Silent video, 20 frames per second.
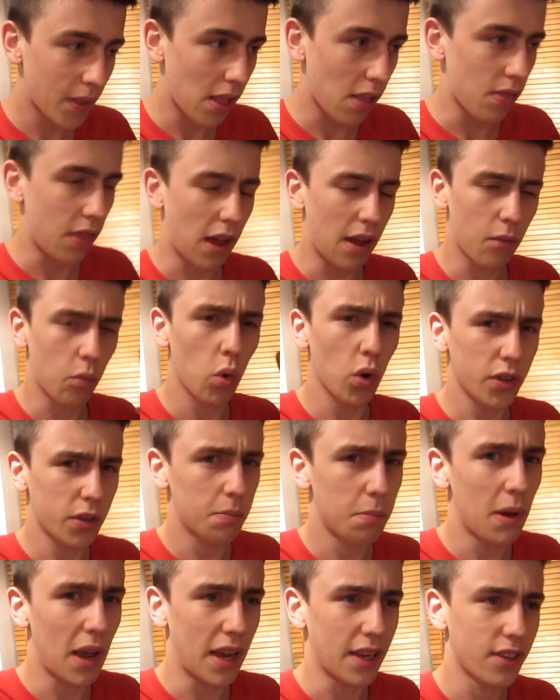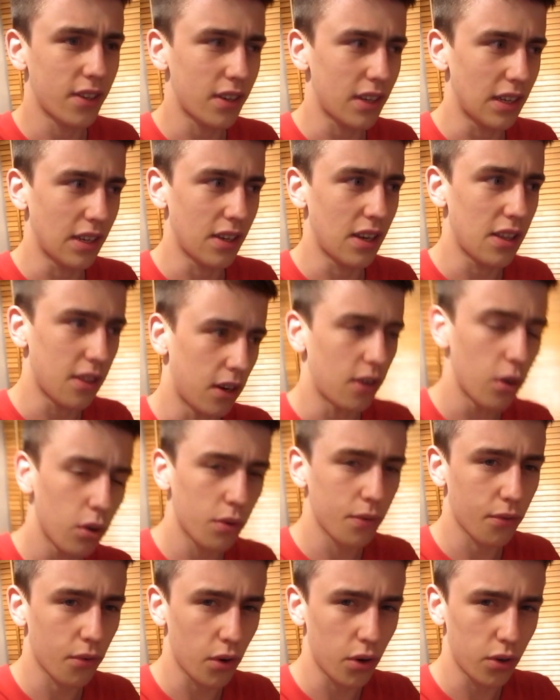that what's best is either
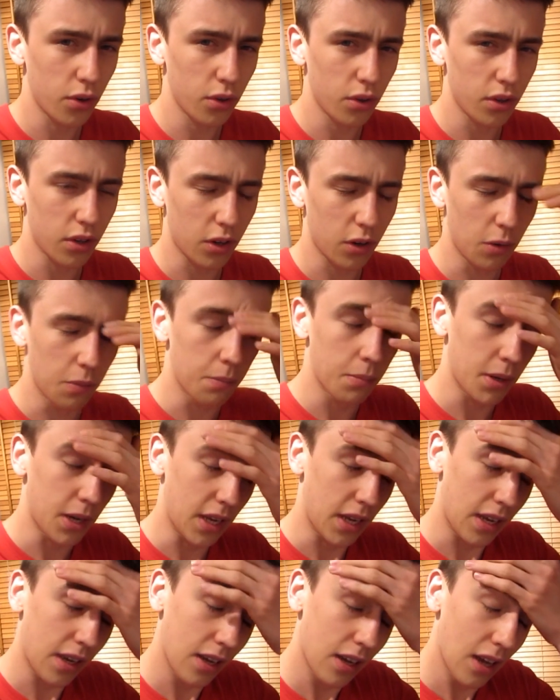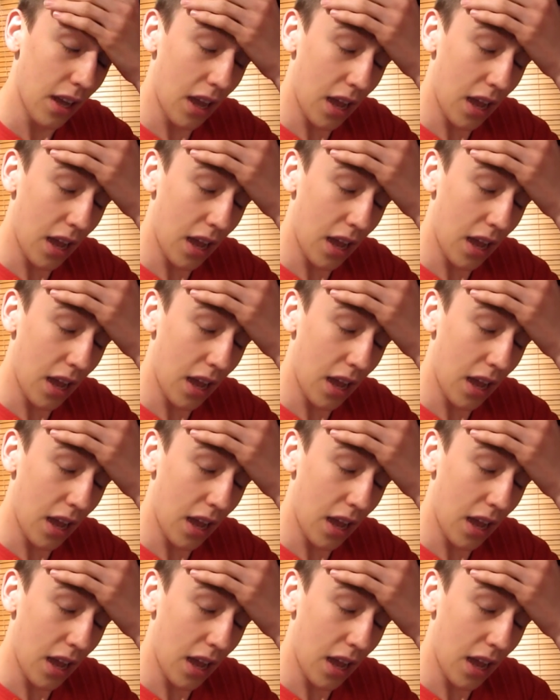look for another company.